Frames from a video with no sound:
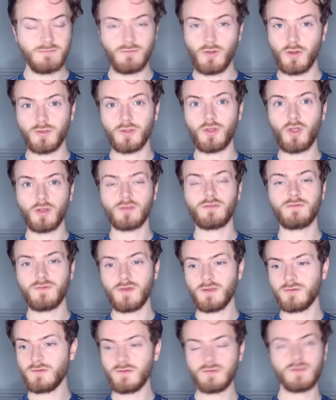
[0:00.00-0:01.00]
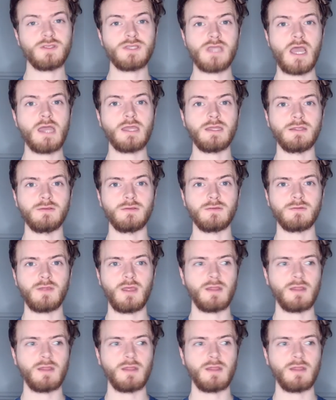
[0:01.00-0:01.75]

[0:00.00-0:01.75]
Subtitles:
you've got the gods versus the giants.